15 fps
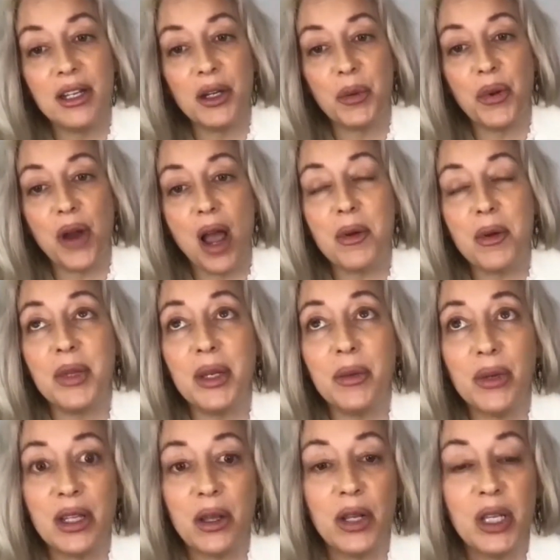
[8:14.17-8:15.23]
And you're
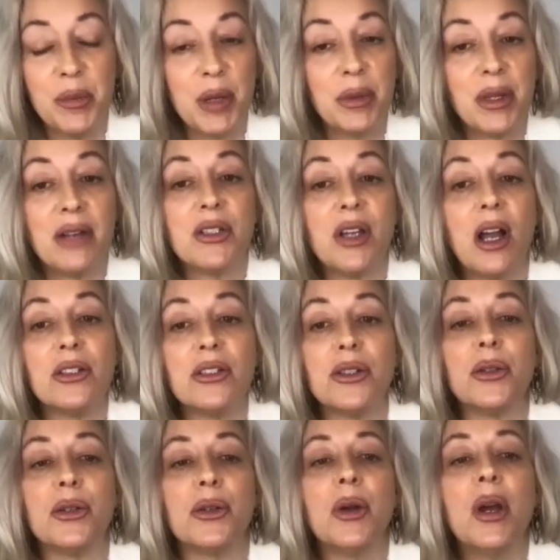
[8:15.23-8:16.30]
probably one of the only people I've talked
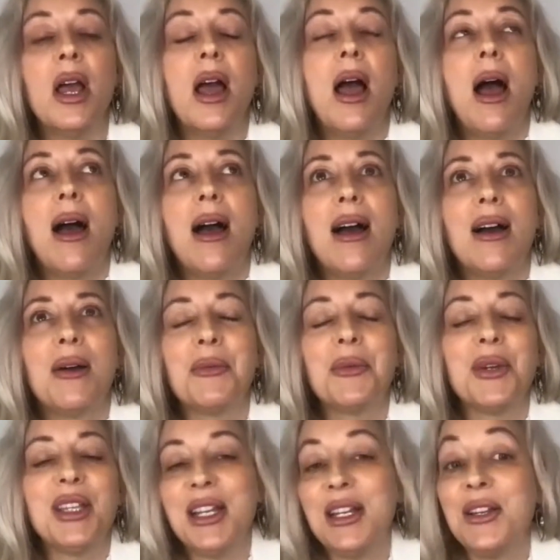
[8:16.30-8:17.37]
to who
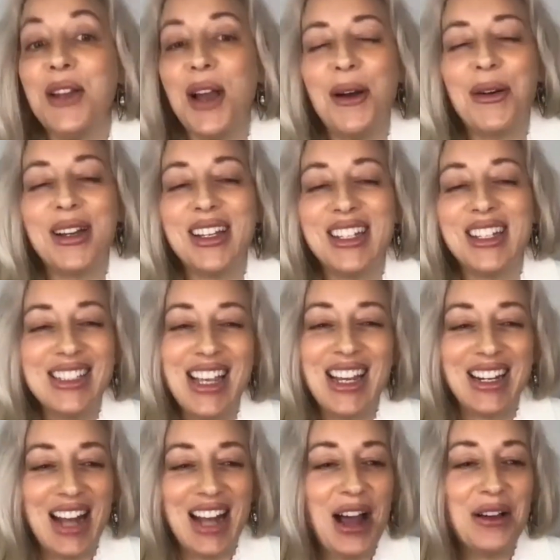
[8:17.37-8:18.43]
really know it
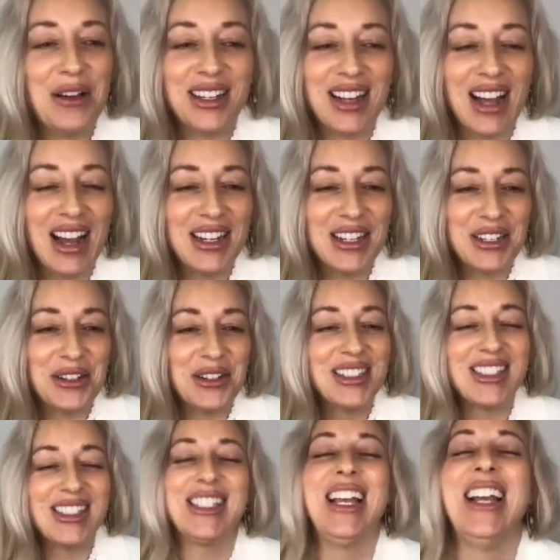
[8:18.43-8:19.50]
inside and out like I do.
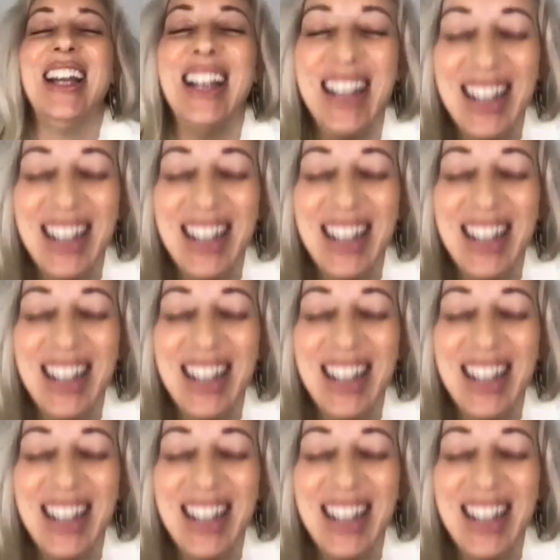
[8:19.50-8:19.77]
It's